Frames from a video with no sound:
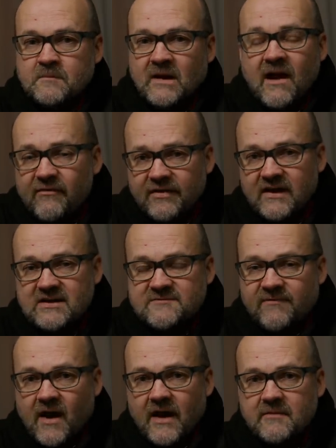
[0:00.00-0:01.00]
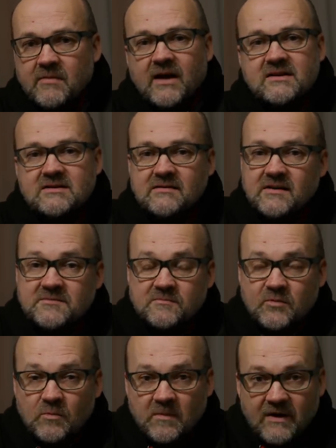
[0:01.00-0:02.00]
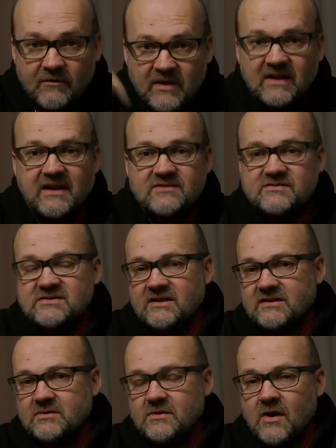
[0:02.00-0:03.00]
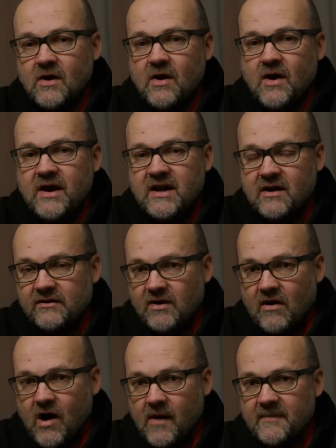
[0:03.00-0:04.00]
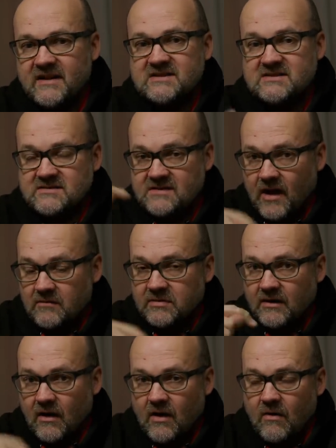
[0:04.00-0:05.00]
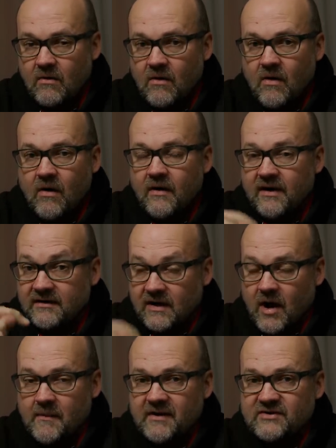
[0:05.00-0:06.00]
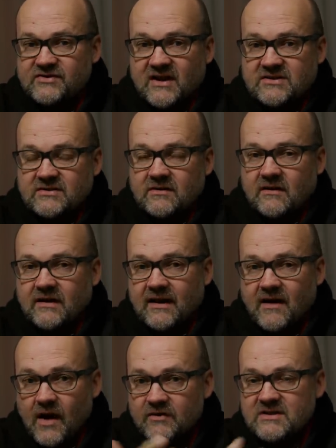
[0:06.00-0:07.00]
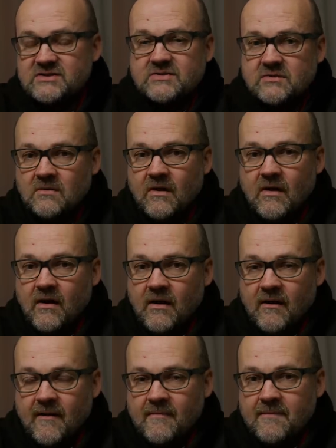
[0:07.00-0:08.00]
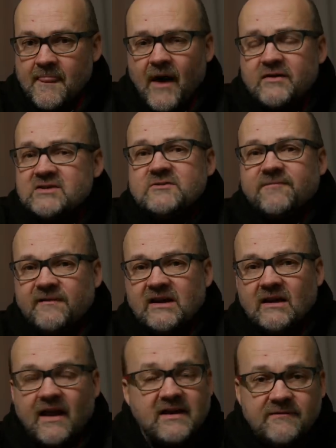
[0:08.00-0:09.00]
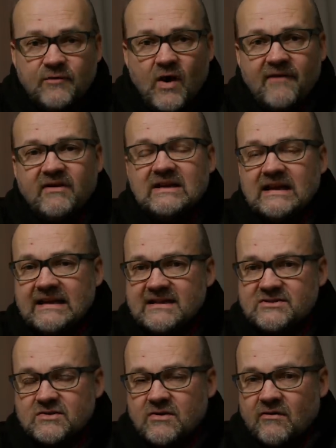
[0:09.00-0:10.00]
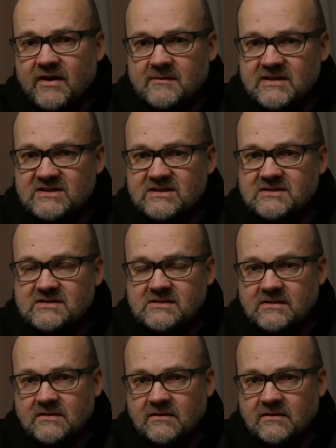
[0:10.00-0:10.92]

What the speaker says: Everything is fine, but it would be really interesting to hear your comments down below in the comment section, that how did you feel? And if you have any links to your images,